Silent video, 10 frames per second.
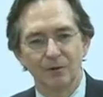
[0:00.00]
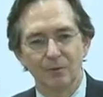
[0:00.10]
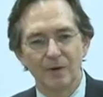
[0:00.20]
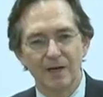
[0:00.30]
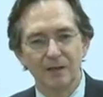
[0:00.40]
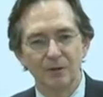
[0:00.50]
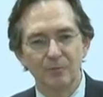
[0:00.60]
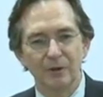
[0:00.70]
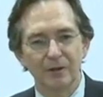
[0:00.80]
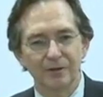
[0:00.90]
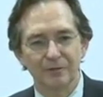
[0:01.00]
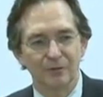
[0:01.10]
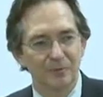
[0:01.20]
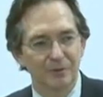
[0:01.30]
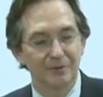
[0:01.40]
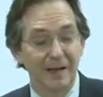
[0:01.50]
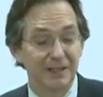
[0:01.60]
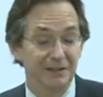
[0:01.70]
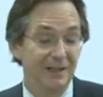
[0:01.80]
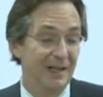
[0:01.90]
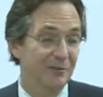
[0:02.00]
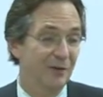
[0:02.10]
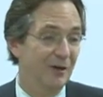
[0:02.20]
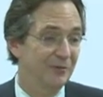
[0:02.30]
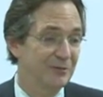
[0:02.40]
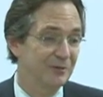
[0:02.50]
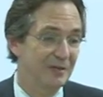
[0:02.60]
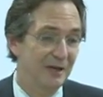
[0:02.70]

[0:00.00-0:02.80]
writing a book, they're former actually naval officers,